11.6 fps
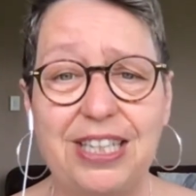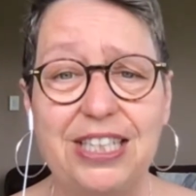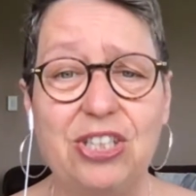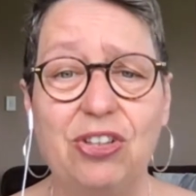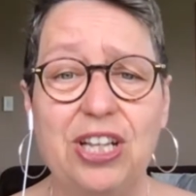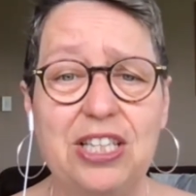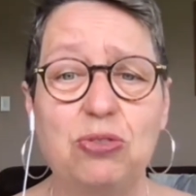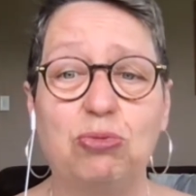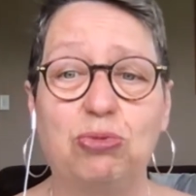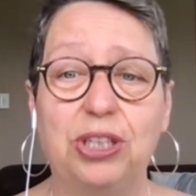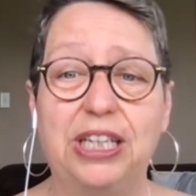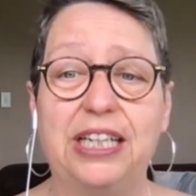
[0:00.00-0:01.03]
So that's
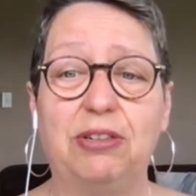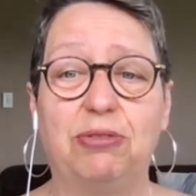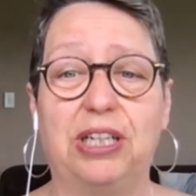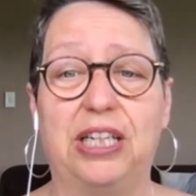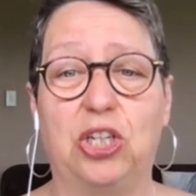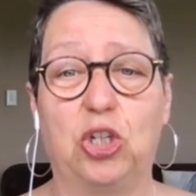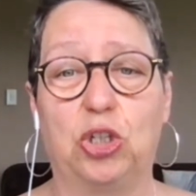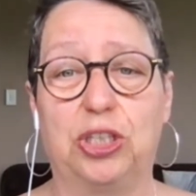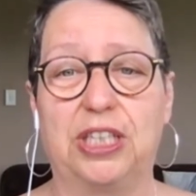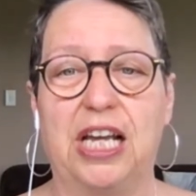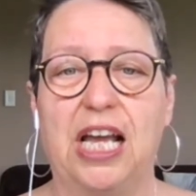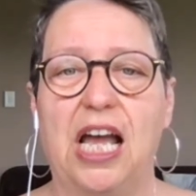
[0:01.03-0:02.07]
really, really good.
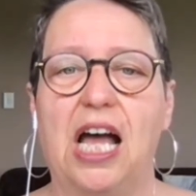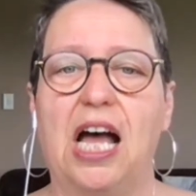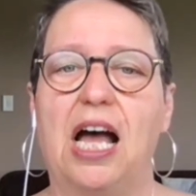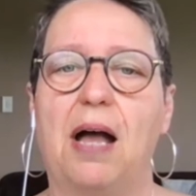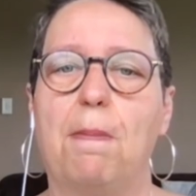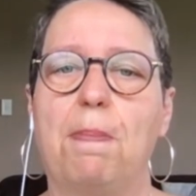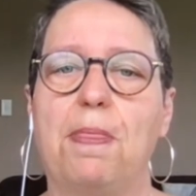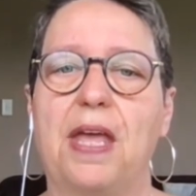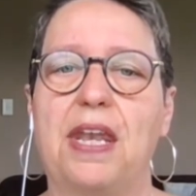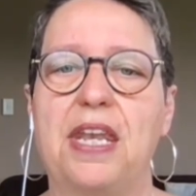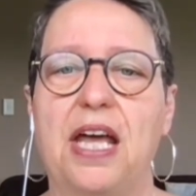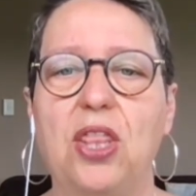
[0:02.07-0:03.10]

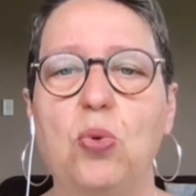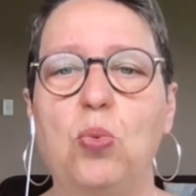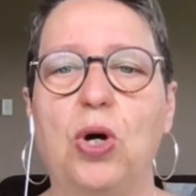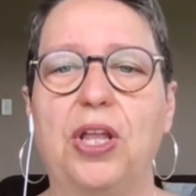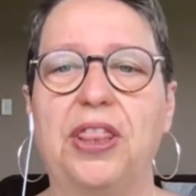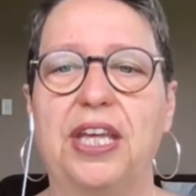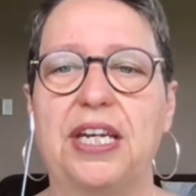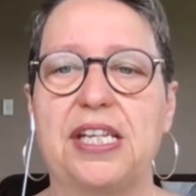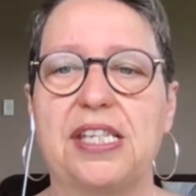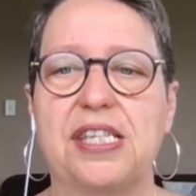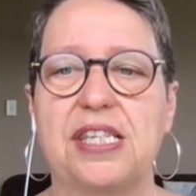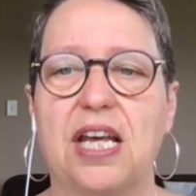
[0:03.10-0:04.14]
Another one that
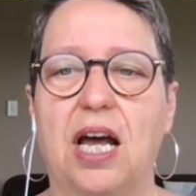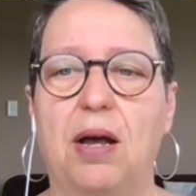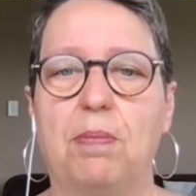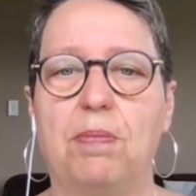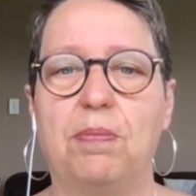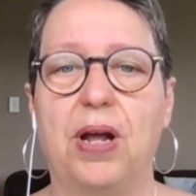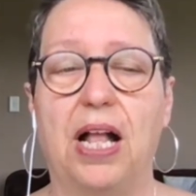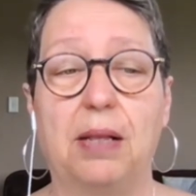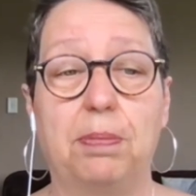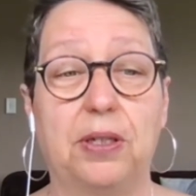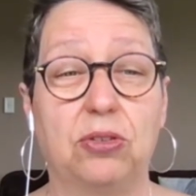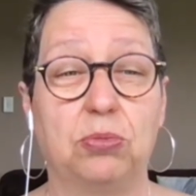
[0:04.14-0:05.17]
is
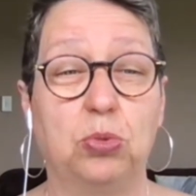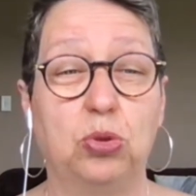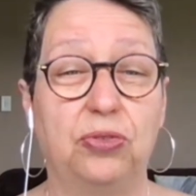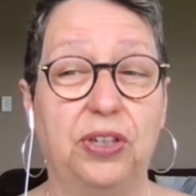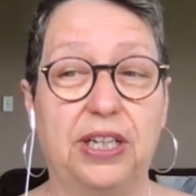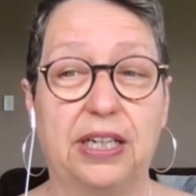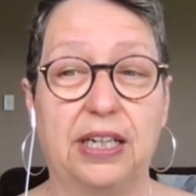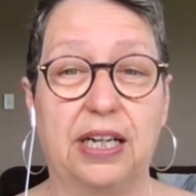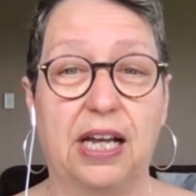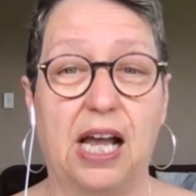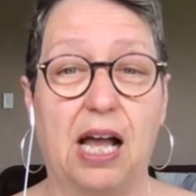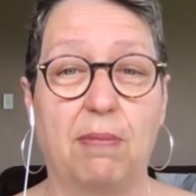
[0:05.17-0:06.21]
helping removing
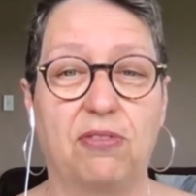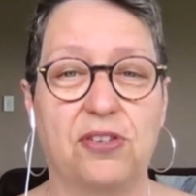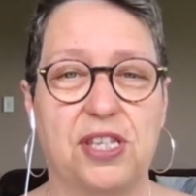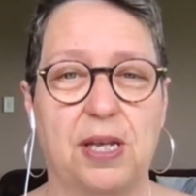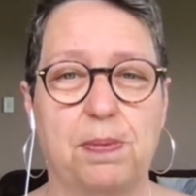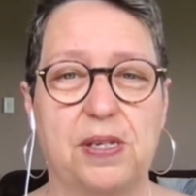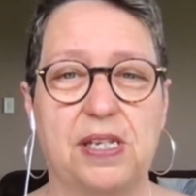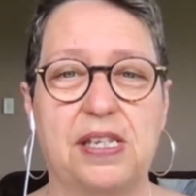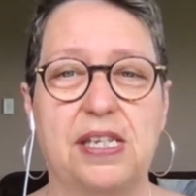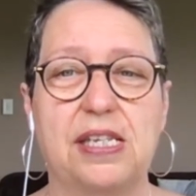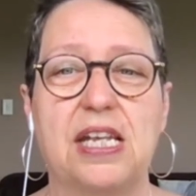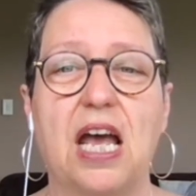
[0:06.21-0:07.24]
harmful substances,